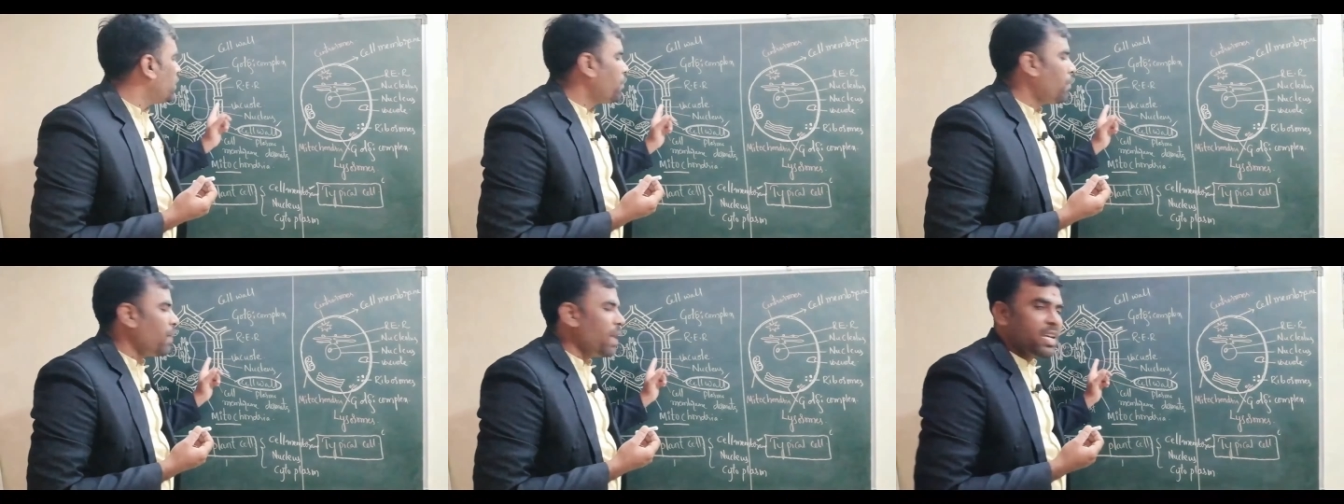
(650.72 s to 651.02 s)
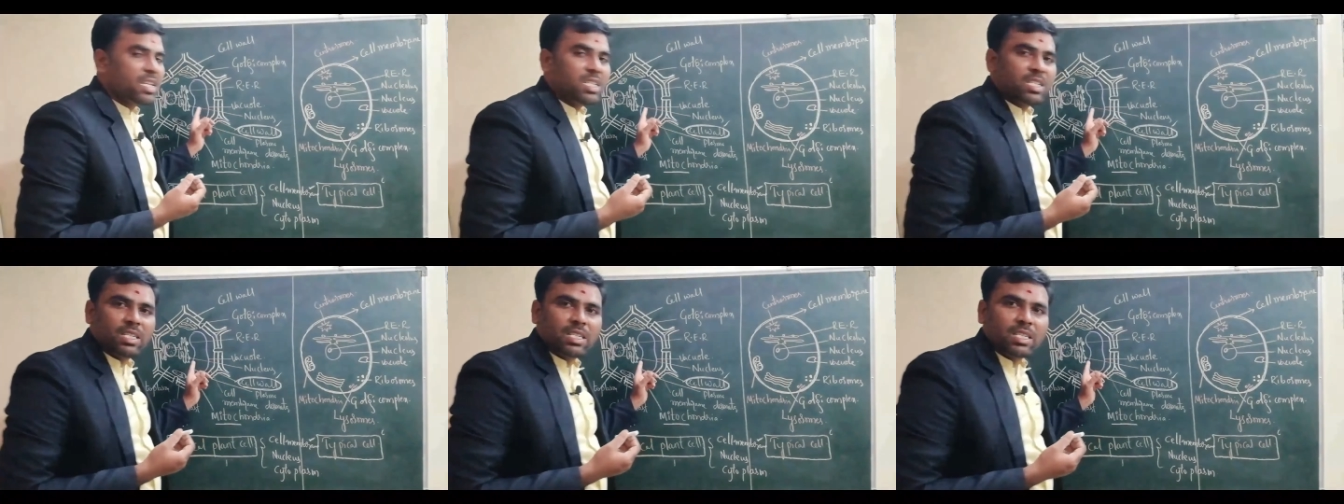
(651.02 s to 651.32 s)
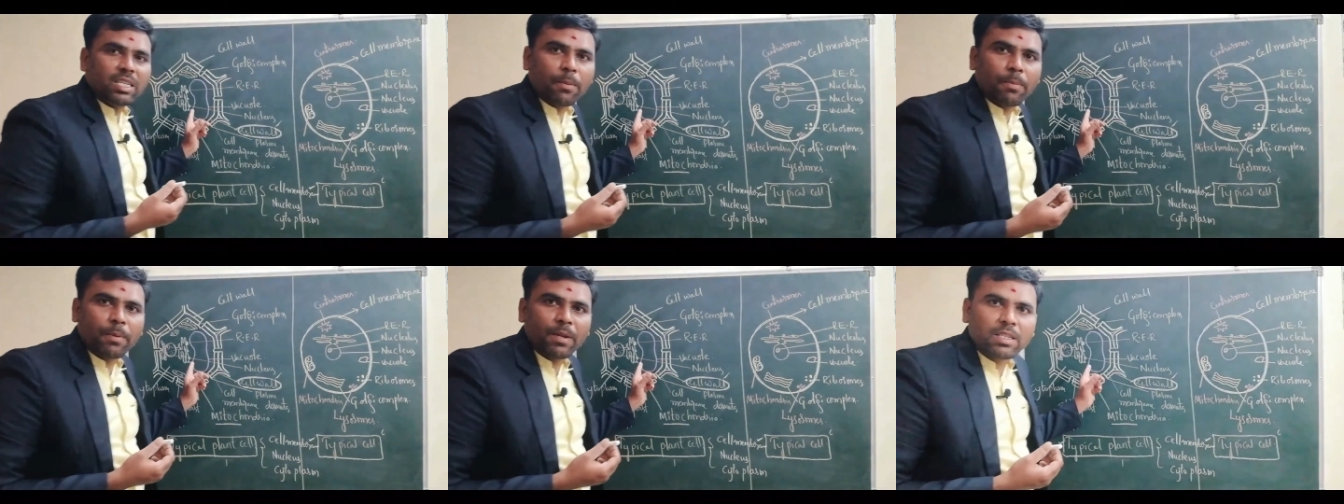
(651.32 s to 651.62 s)

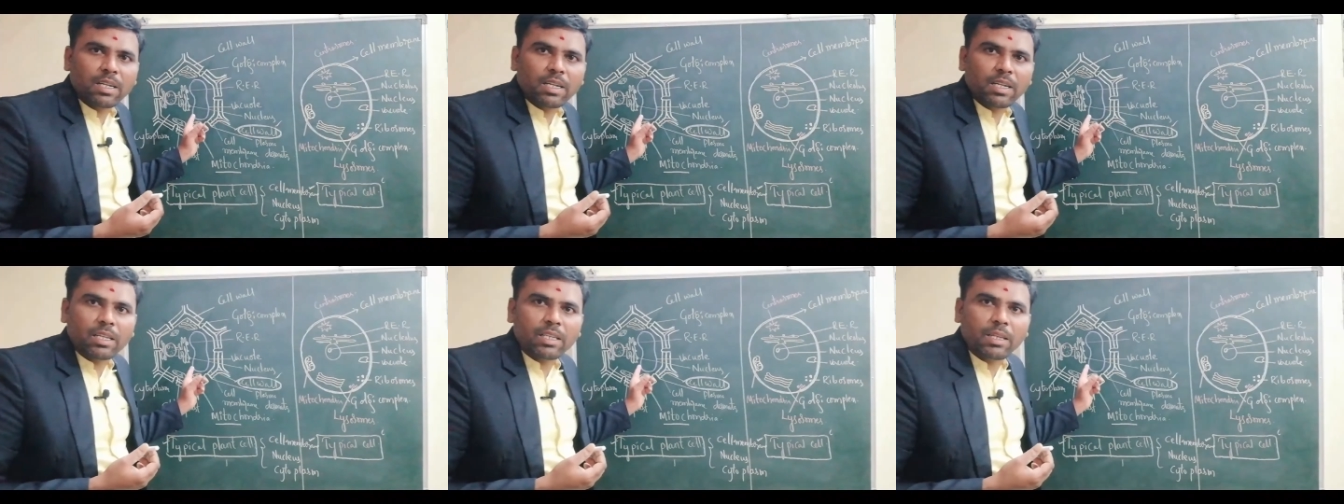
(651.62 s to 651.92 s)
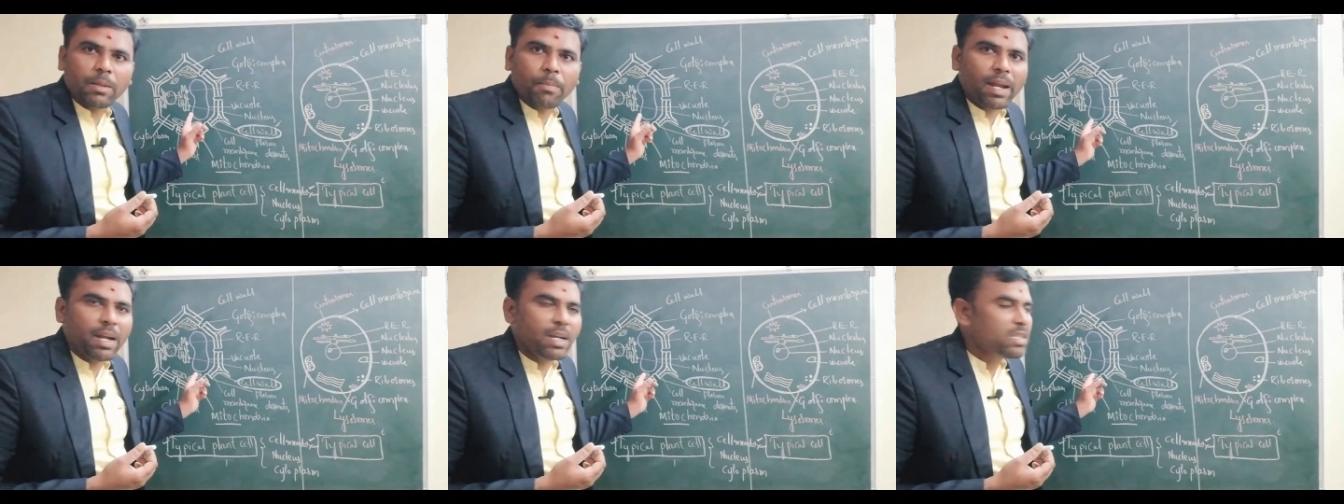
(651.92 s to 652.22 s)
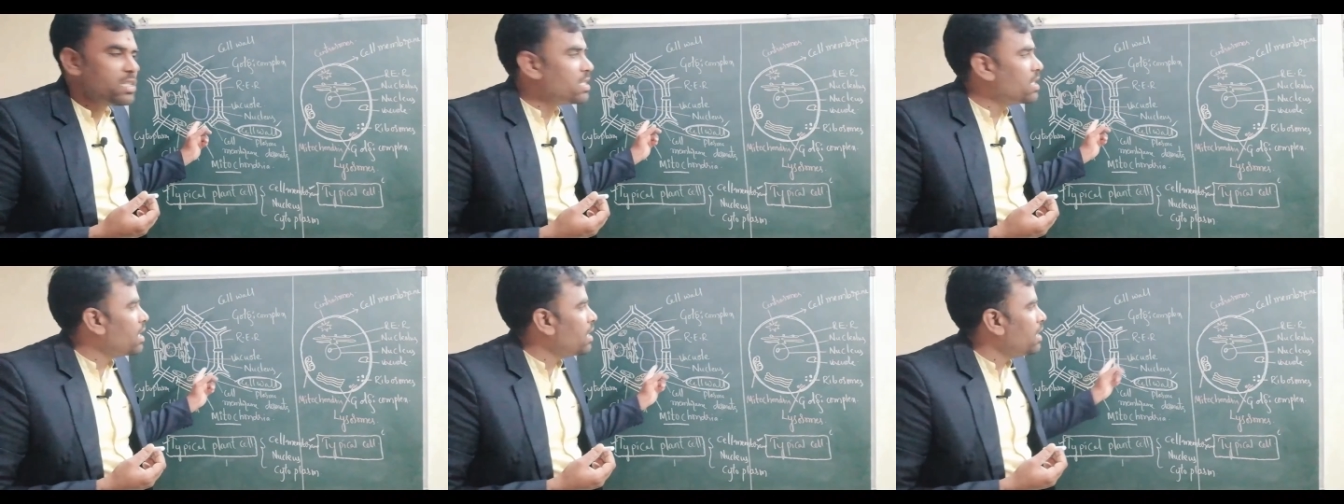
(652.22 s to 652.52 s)
plastids are present in the
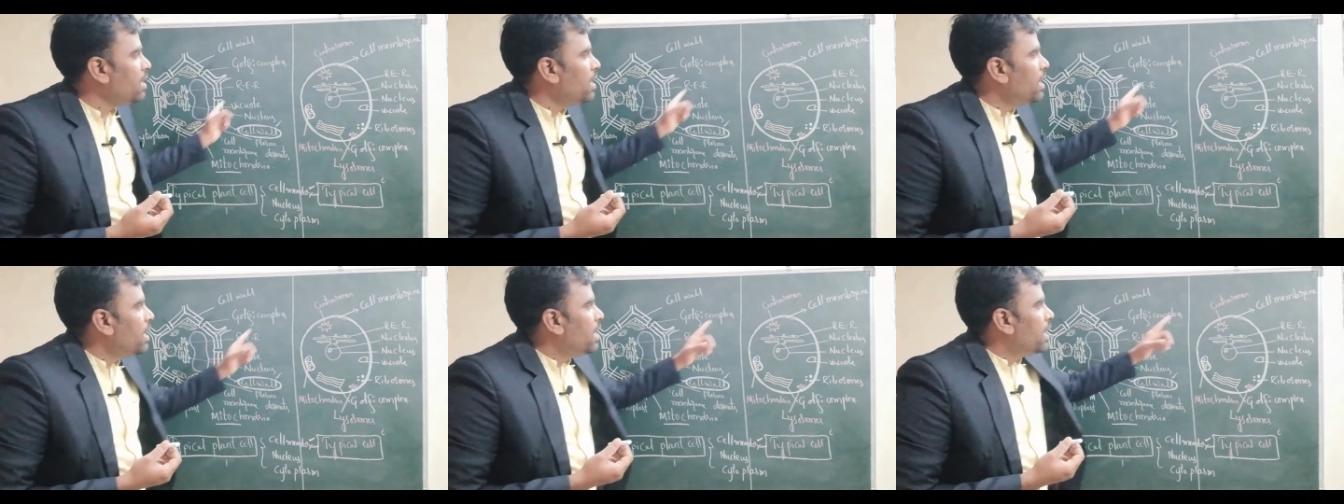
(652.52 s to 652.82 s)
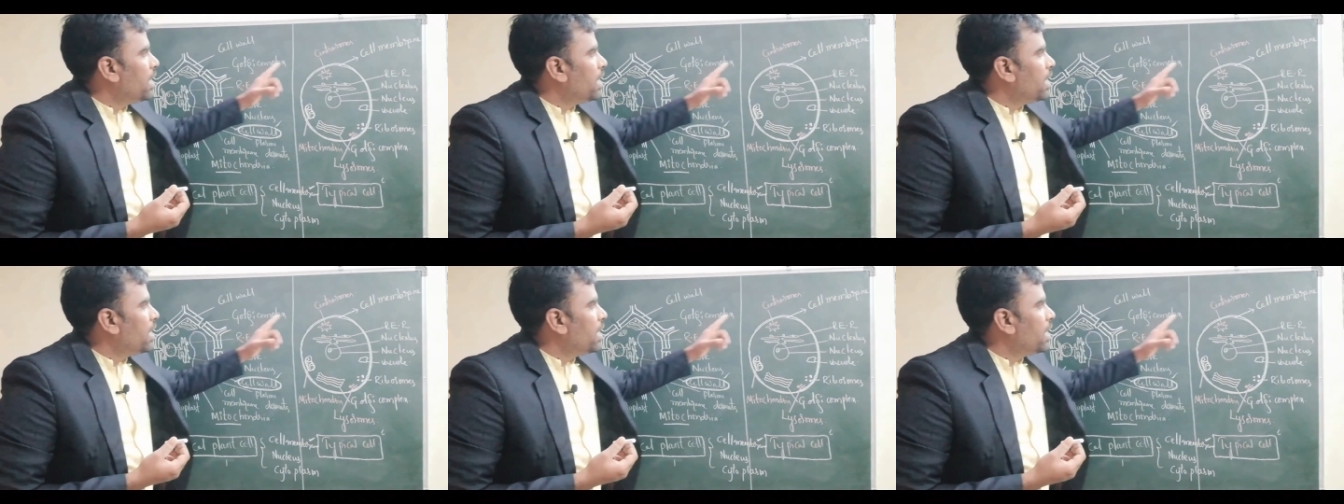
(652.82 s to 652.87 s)
plant cell.